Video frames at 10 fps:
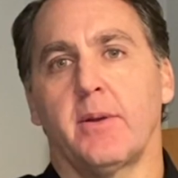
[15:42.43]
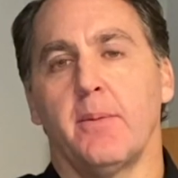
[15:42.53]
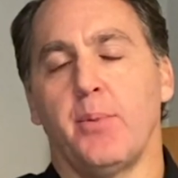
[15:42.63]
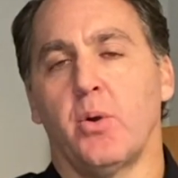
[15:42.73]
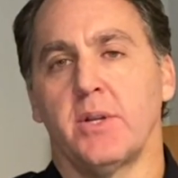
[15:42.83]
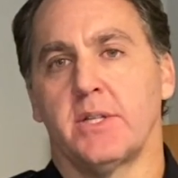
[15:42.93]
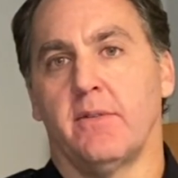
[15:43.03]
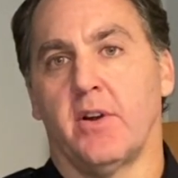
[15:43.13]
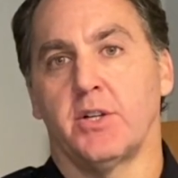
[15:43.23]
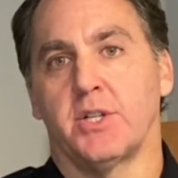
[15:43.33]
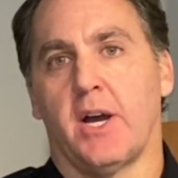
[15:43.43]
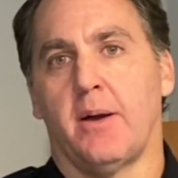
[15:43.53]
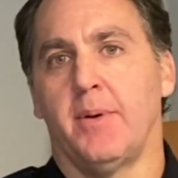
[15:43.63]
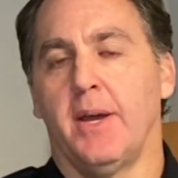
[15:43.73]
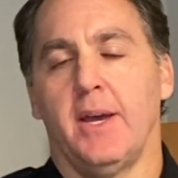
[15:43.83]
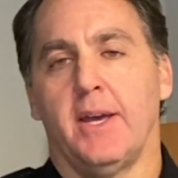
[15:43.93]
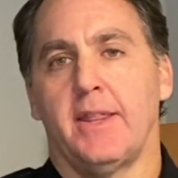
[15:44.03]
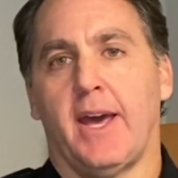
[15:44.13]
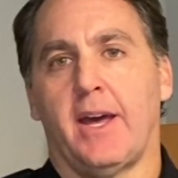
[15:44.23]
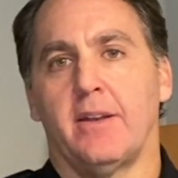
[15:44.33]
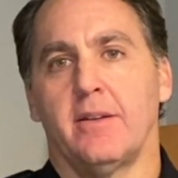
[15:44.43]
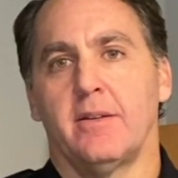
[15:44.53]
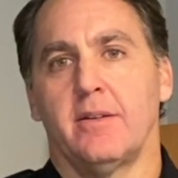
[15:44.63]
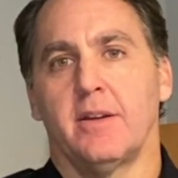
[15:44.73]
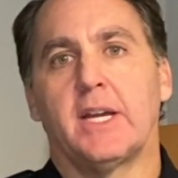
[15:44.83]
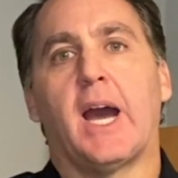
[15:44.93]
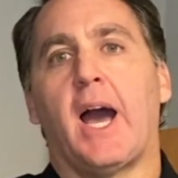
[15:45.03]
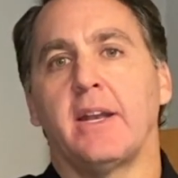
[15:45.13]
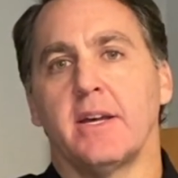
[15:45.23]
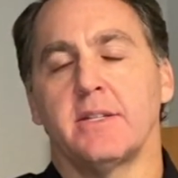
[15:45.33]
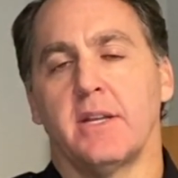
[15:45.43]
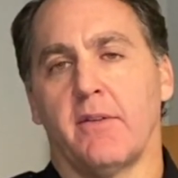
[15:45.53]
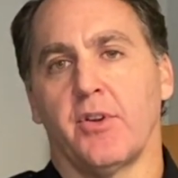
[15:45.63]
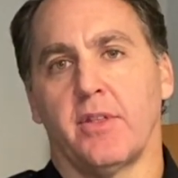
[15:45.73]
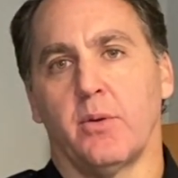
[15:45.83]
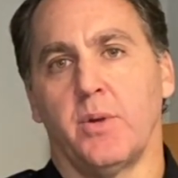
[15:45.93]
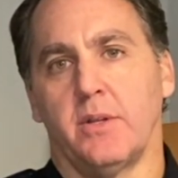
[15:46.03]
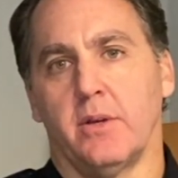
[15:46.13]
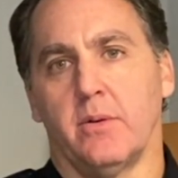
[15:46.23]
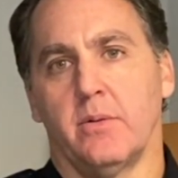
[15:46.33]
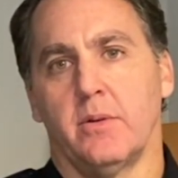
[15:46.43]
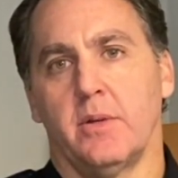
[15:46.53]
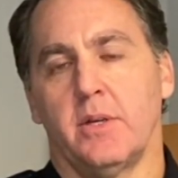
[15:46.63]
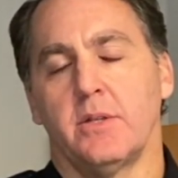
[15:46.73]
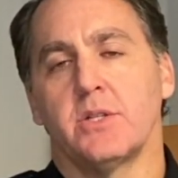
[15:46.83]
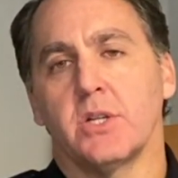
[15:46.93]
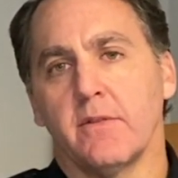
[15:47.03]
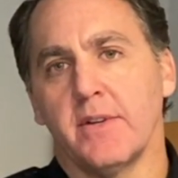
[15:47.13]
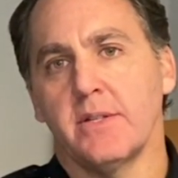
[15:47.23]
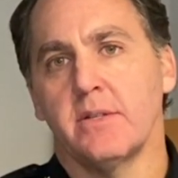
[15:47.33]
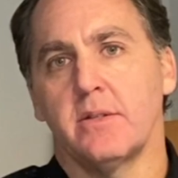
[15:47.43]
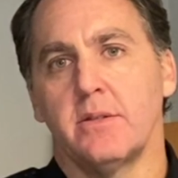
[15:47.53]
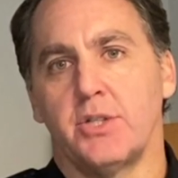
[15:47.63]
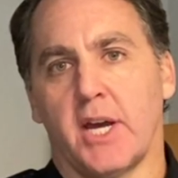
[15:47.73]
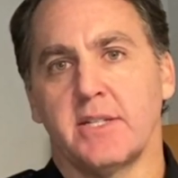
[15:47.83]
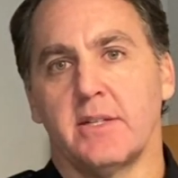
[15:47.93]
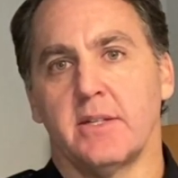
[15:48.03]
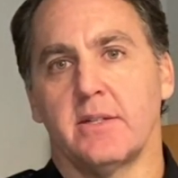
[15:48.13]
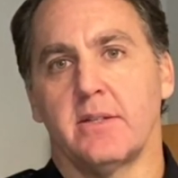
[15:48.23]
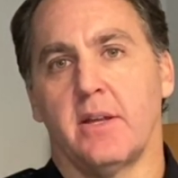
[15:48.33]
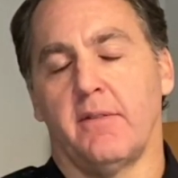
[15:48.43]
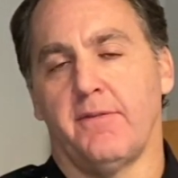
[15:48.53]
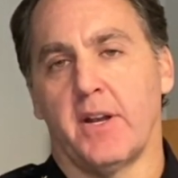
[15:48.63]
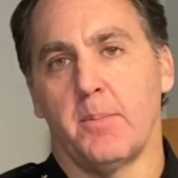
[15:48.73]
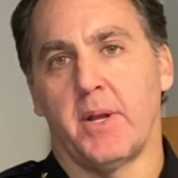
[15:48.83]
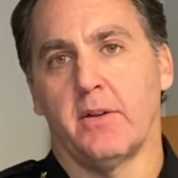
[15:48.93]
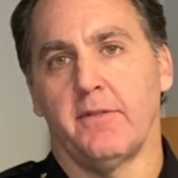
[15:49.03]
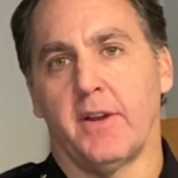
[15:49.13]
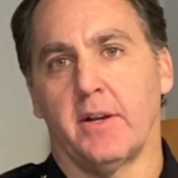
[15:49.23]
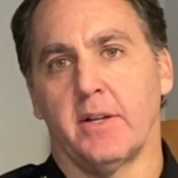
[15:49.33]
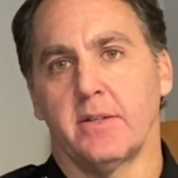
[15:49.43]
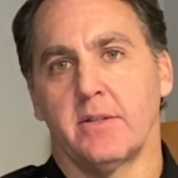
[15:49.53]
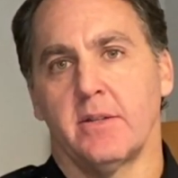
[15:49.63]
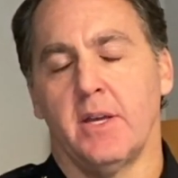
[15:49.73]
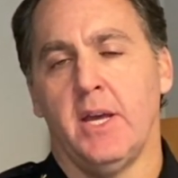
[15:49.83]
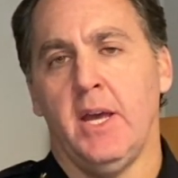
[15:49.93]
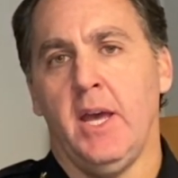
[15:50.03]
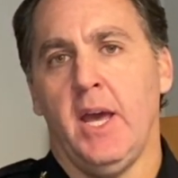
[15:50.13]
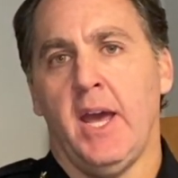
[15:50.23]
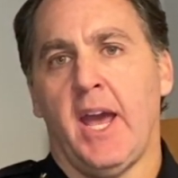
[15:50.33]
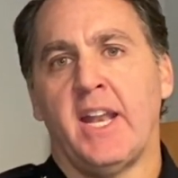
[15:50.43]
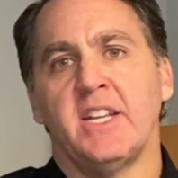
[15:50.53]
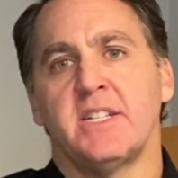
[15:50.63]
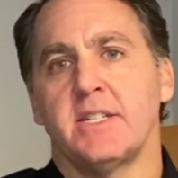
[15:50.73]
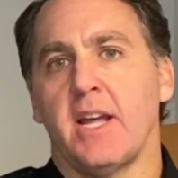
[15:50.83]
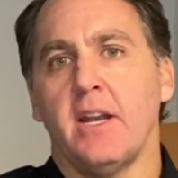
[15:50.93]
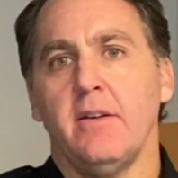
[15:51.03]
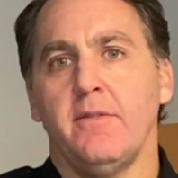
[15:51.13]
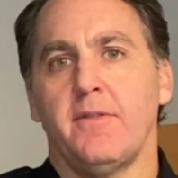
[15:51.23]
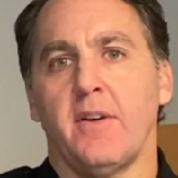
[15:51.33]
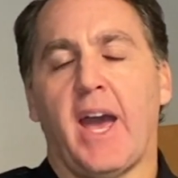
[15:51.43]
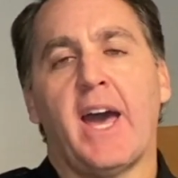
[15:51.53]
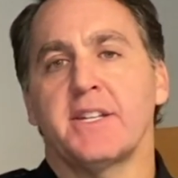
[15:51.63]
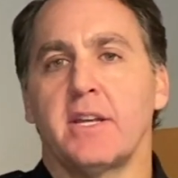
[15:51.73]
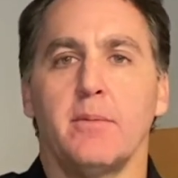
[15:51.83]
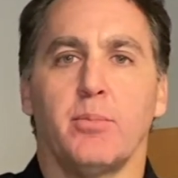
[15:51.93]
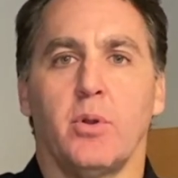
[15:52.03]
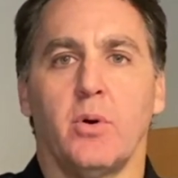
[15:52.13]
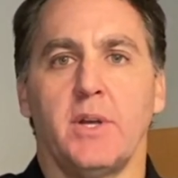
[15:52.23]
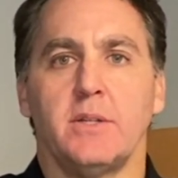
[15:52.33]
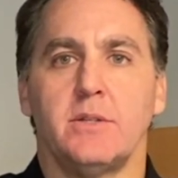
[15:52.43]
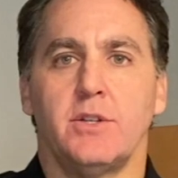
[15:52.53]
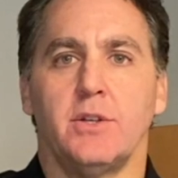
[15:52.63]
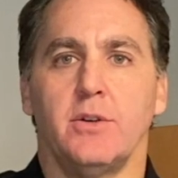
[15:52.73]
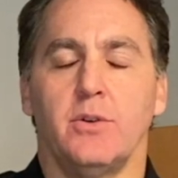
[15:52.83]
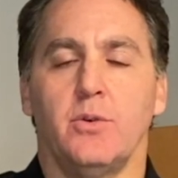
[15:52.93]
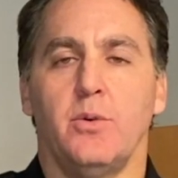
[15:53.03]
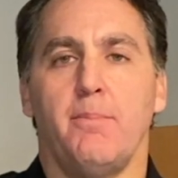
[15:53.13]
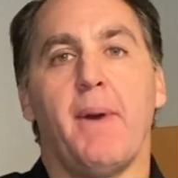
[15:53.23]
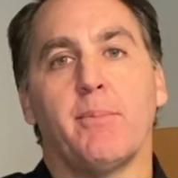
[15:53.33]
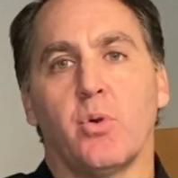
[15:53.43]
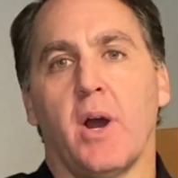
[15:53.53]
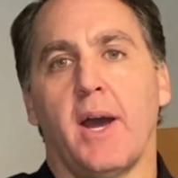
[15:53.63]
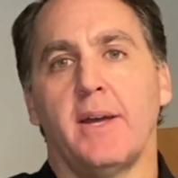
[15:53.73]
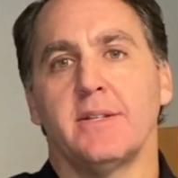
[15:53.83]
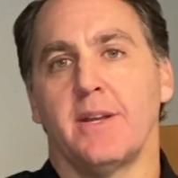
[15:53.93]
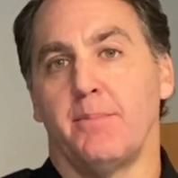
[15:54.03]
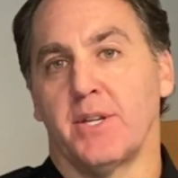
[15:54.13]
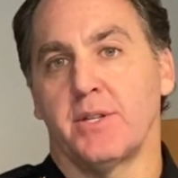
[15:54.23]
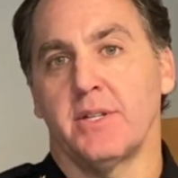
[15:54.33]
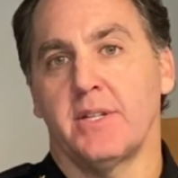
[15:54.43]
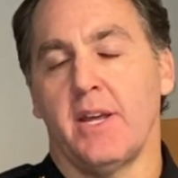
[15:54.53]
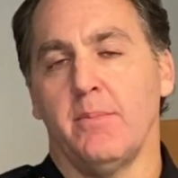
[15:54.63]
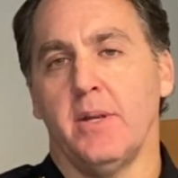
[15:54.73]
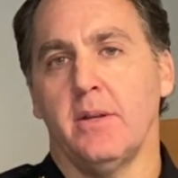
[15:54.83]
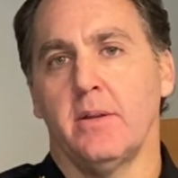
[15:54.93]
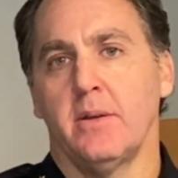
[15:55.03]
components of our job that guide us in everything we do: service, justice, and fundamental fairness. And instead of asking employees to memorize a mission statement,